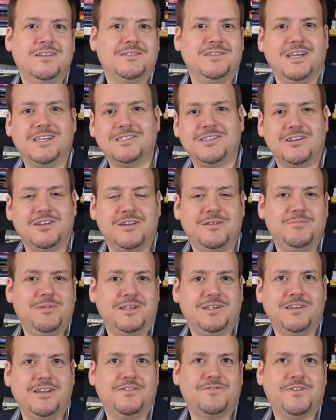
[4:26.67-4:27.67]
that's a little
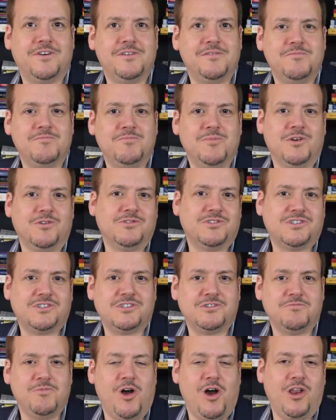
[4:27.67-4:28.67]
bit different.
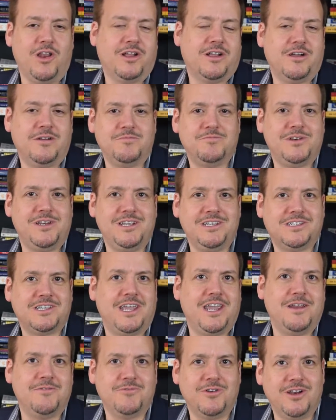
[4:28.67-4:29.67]
Most smaller companies
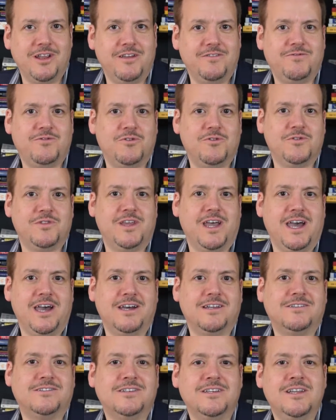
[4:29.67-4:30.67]
can't really afford
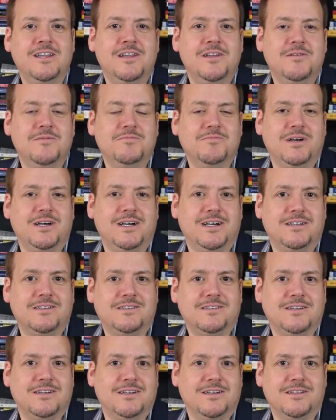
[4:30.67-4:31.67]
that.
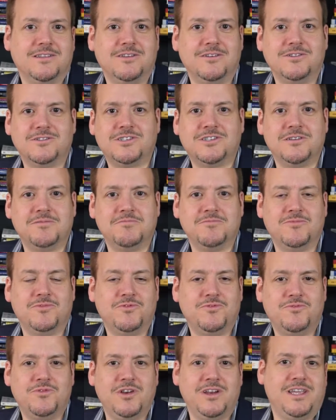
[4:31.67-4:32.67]
But there's
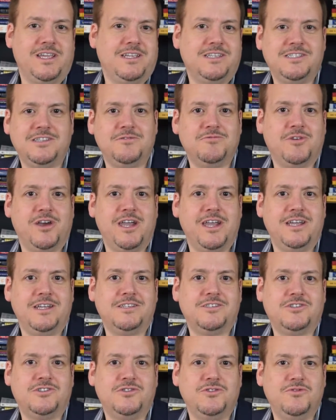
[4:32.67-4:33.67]
some really easy
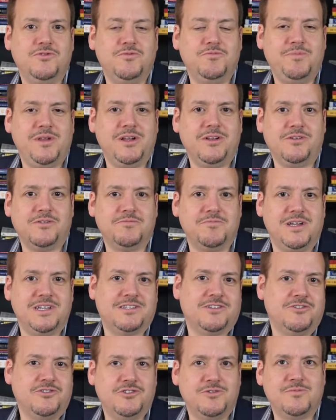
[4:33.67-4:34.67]
ways to build
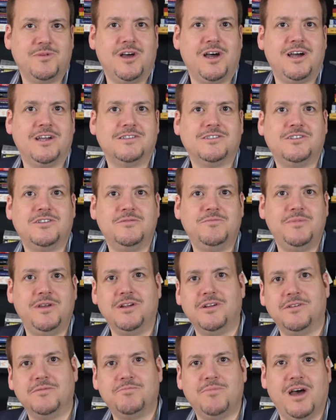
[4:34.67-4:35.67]
messenger bots, to
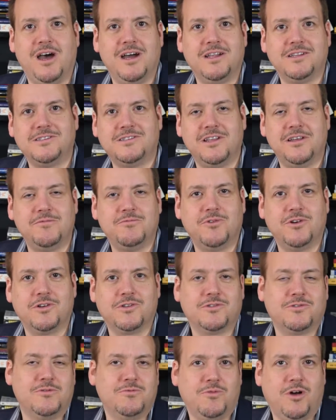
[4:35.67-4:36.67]
build bots that
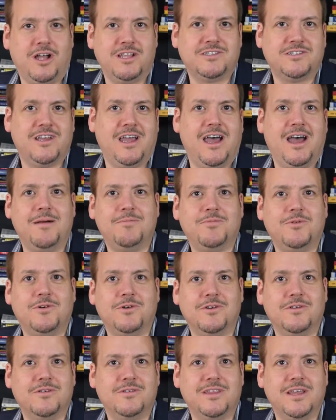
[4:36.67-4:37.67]
work through WhatsApp
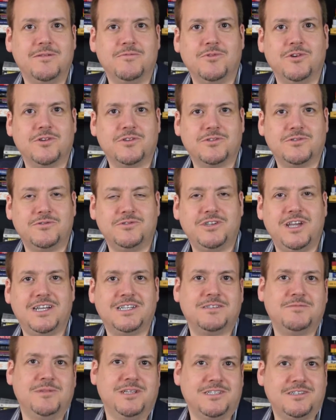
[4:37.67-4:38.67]
or that work through
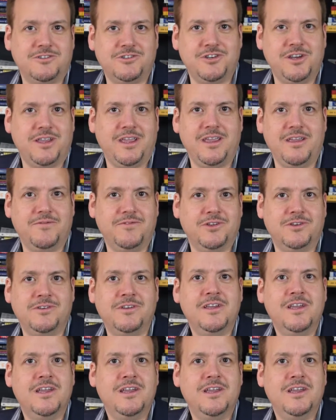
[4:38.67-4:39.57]
text messaging even,